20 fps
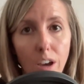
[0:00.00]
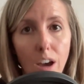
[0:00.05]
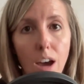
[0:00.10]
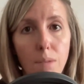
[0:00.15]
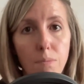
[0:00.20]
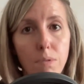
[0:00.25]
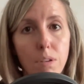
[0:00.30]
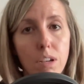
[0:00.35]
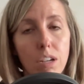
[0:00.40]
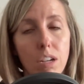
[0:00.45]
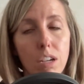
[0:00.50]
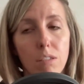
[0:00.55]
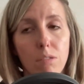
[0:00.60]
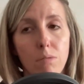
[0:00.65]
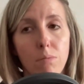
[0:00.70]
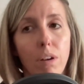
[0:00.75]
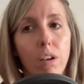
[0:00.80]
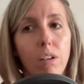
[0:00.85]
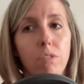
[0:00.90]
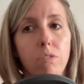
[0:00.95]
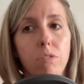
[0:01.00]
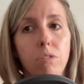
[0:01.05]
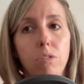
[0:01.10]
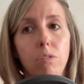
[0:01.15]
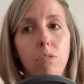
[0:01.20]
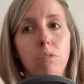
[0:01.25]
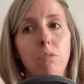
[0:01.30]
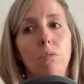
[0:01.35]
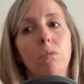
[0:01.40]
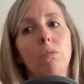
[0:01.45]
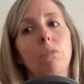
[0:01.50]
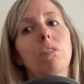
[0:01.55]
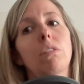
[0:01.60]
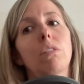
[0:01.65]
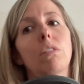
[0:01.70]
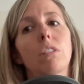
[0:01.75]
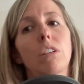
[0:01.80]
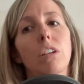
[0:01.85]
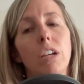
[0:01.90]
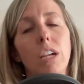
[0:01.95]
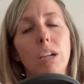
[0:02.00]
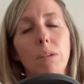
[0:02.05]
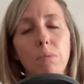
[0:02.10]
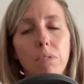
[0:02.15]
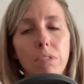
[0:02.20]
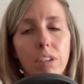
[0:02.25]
option as well, so you're able